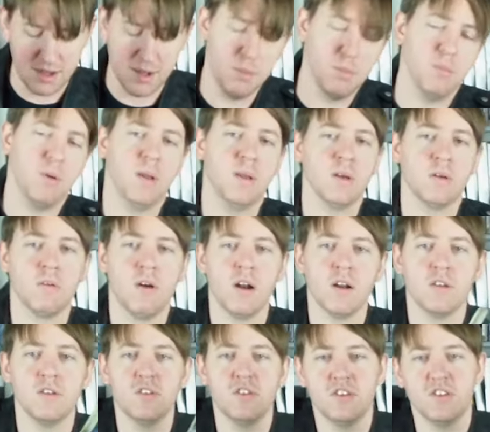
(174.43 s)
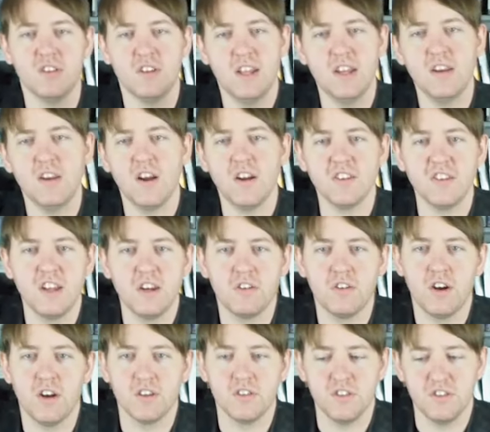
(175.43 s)
Umbrella Chronicles and Darkside
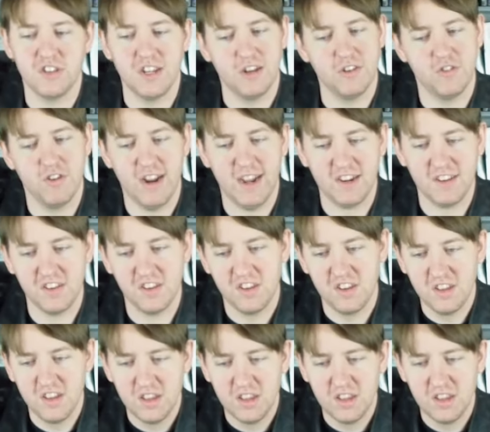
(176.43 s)
Chronicles soundtracks.